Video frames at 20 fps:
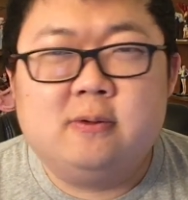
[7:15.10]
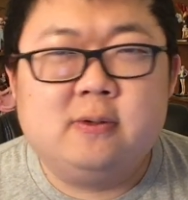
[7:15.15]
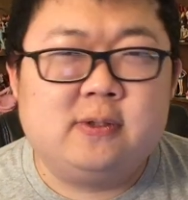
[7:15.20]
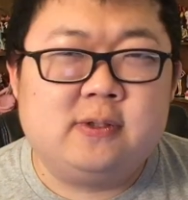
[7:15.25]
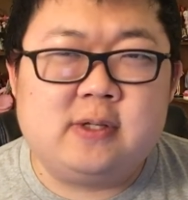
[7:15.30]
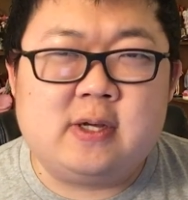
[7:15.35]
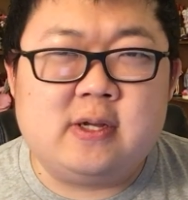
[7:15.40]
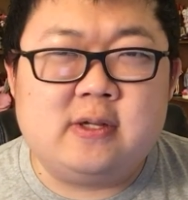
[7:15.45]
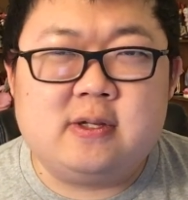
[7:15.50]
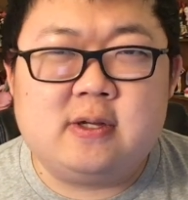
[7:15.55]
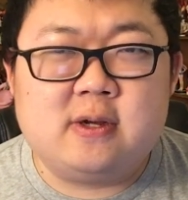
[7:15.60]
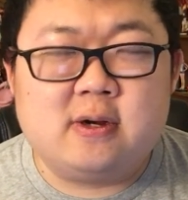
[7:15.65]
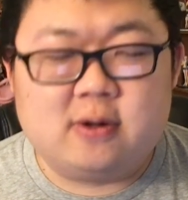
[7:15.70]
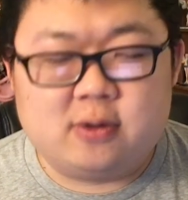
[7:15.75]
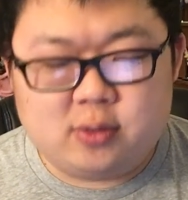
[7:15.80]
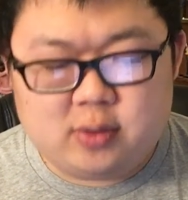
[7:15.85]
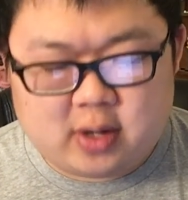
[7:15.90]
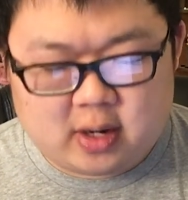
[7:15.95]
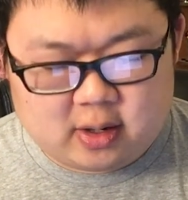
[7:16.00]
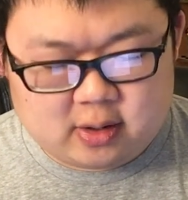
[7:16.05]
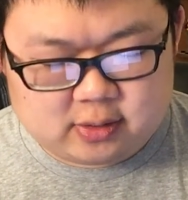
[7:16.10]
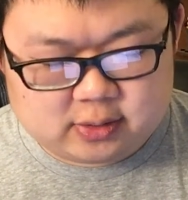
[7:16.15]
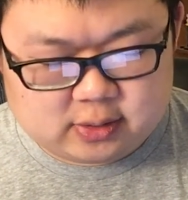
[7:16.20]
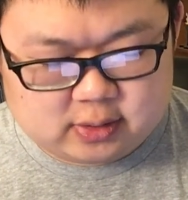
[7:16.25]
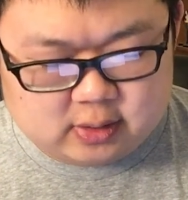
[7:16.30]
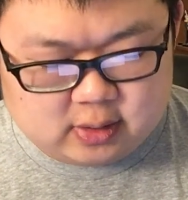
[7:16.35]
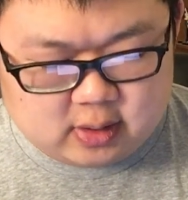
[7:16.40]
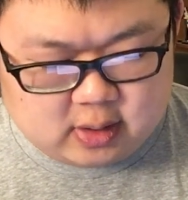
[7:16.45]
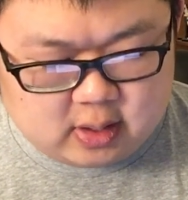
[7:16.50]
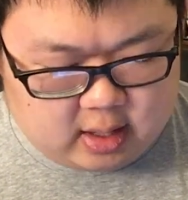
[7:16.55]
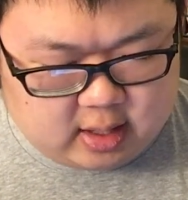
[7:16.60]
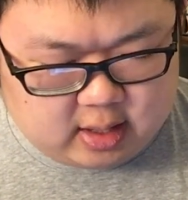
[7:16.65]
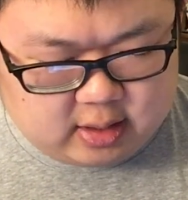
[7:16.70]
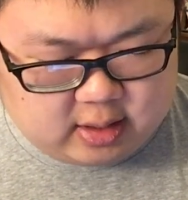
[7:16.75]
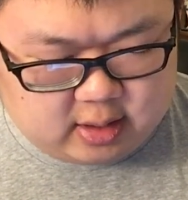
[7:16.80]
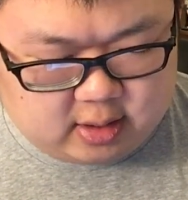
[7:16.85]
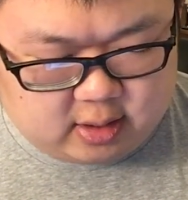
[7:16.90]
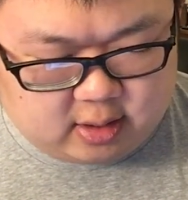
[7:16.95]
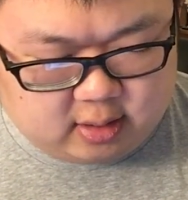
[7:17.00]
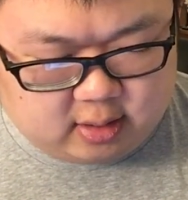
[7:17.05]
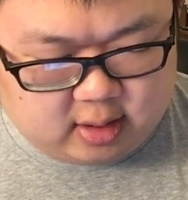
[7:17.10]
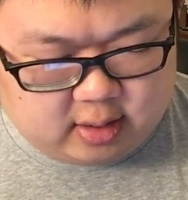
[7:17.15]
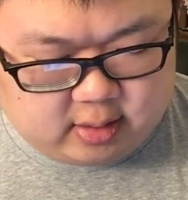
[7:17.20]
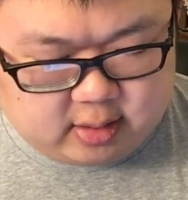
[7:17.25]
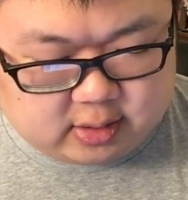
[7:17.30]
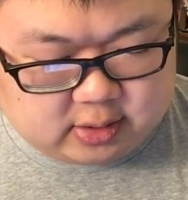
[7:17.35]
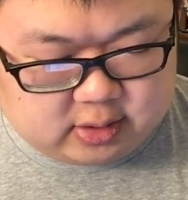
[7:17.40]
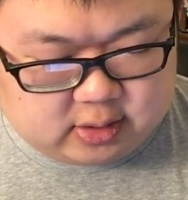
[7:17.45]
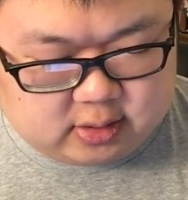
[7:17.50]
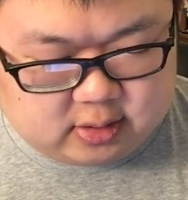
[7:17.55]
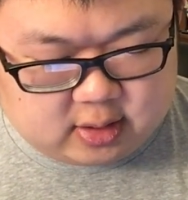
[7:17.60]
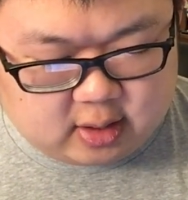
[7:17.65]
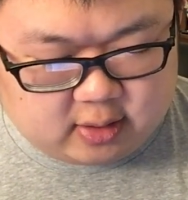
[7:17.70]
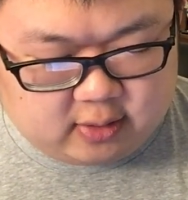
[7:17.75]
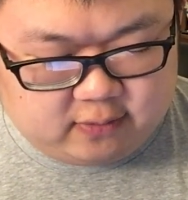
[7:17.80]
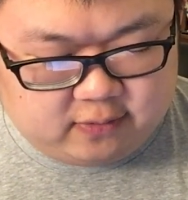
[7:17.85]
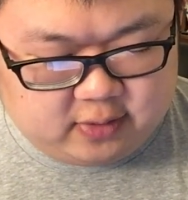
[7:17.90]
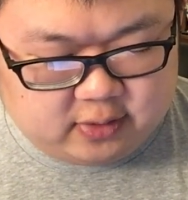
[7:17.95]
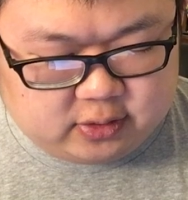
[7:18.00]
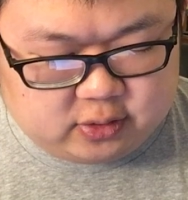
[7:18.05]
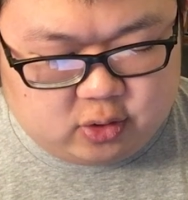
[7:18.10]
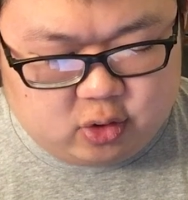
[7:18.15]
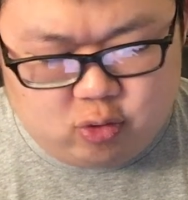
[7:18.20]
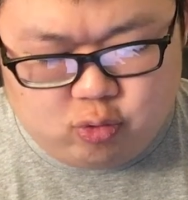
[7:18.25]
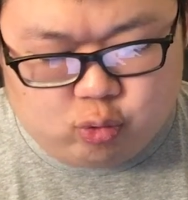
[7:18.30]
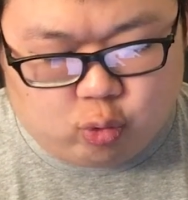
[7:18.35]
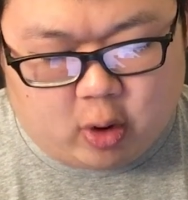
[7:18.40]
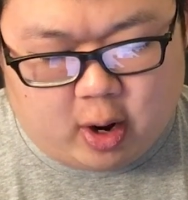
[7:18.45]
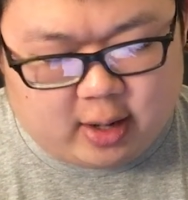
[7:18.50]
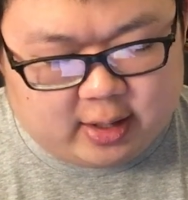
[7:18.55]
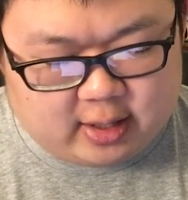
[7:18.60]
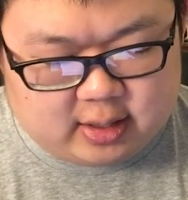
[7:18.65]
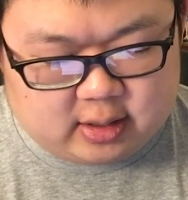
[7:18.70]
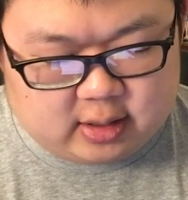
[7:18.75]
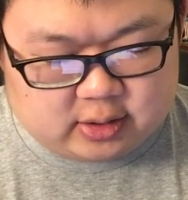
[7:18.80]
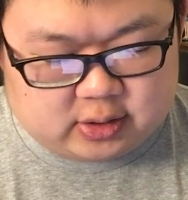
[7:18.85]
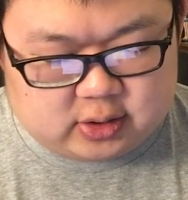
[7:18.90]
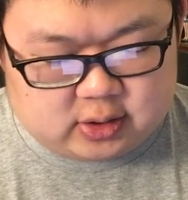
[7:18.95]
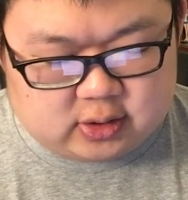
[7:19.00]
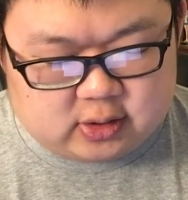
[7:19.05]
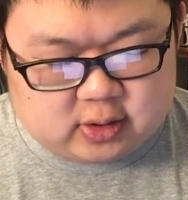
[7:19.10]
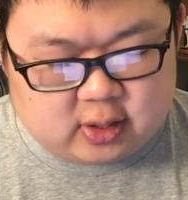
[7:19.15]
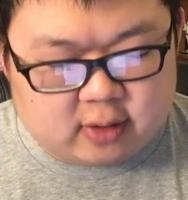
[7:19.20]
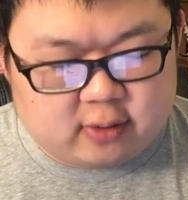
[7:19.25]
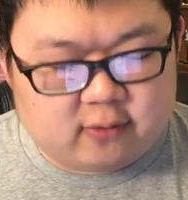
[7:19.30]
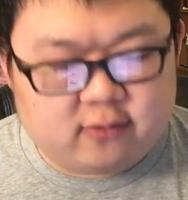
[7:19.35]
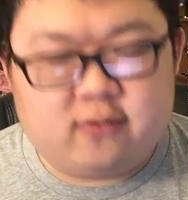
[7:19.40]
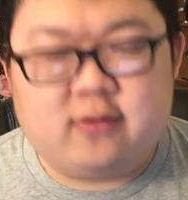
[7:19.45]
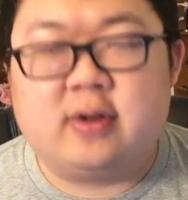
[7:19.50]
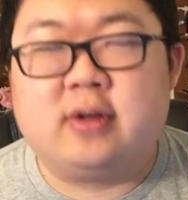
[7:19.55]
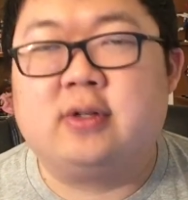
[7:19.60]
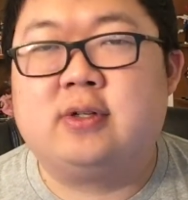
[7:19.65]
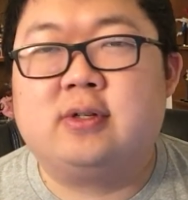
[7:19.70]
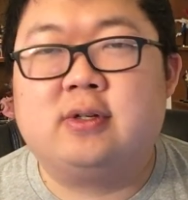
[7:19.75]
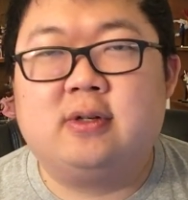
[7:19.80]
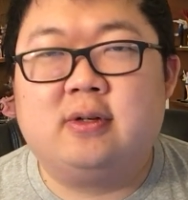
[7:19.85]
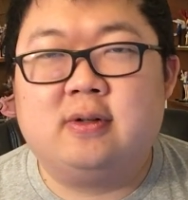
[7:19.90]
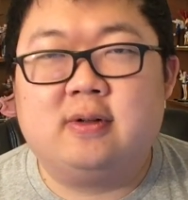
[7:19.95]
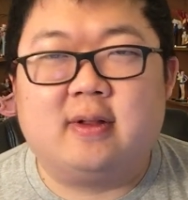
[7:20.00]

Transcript: C tier, who cares? And then Galarian Stunfisk, who wanted a Stunfisk?